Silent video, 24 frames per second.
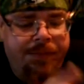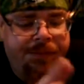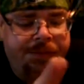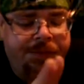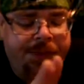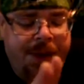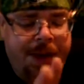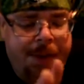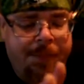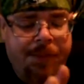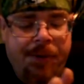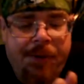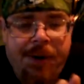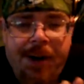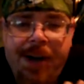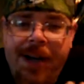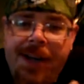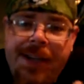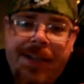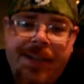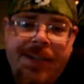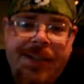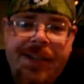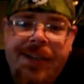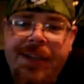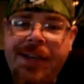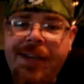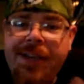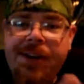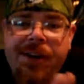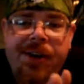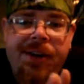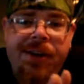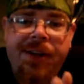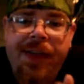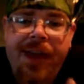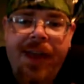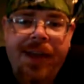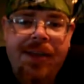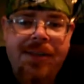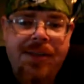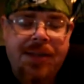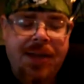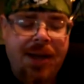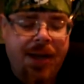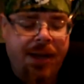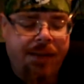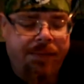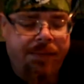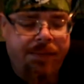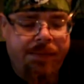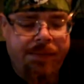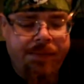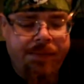vaporizing and all that stuff.